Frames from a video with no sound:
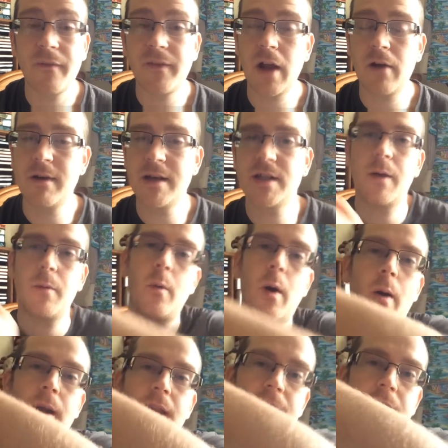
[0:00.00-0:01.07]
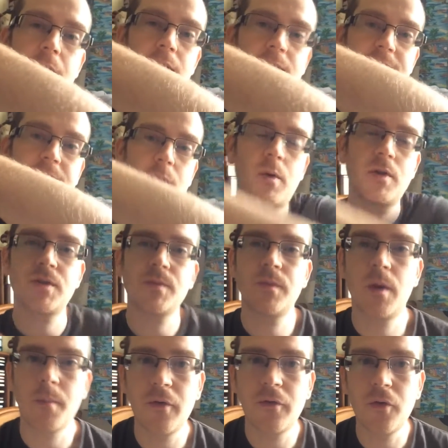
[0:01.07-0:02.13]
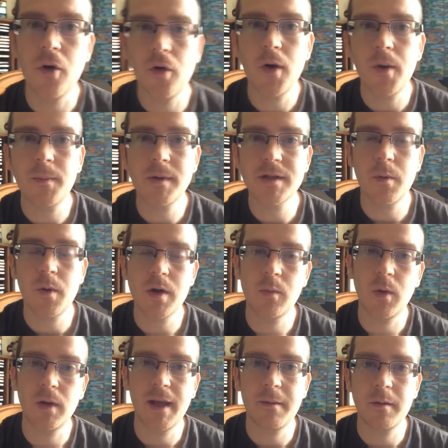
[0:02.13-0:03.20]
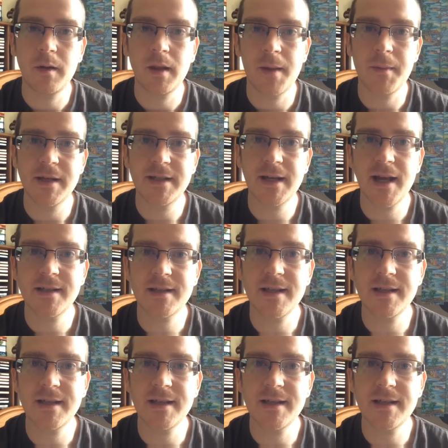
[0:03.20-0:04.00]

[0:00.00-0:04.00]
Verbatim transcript: I think originally I went in there and said I want something on my forearm, because I wanted one like my dad's.